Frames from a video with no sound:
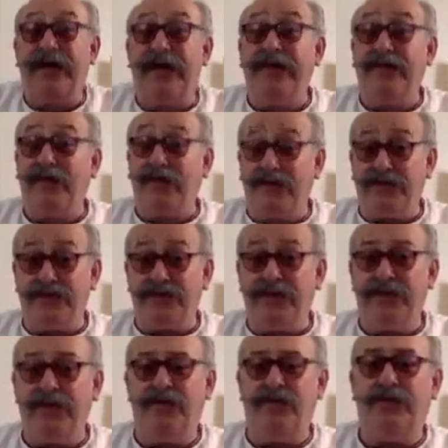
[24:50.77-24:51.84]
and the
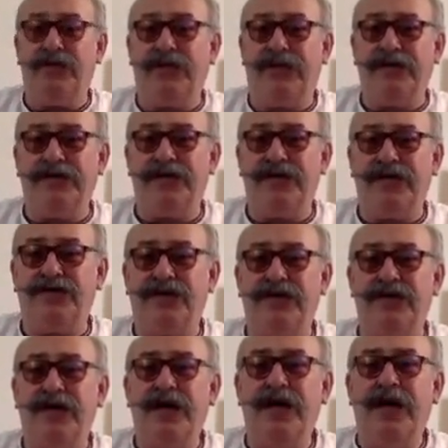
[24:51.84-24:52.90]
Krishna organization,
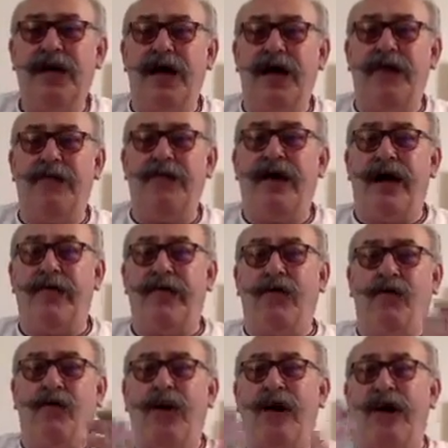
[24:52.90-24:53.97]
about what